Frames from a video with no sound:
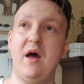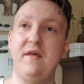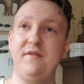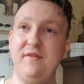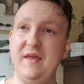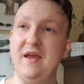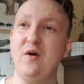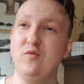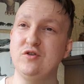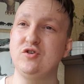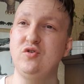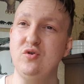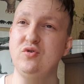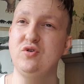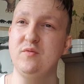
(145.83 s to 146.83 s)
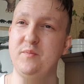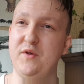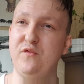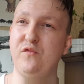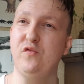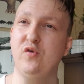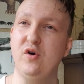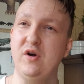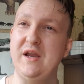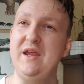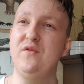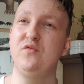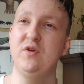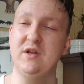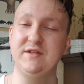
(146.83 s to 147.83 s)
I think I was on YouTube before
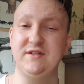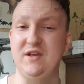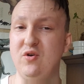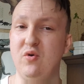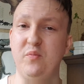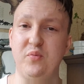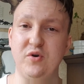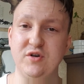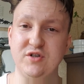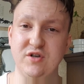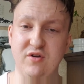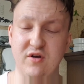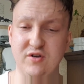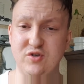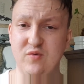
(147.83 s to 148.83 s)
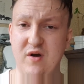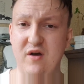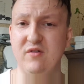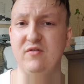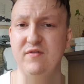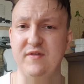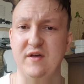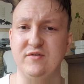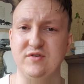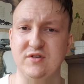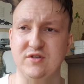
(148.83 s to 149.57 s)
even a single person got to 100,000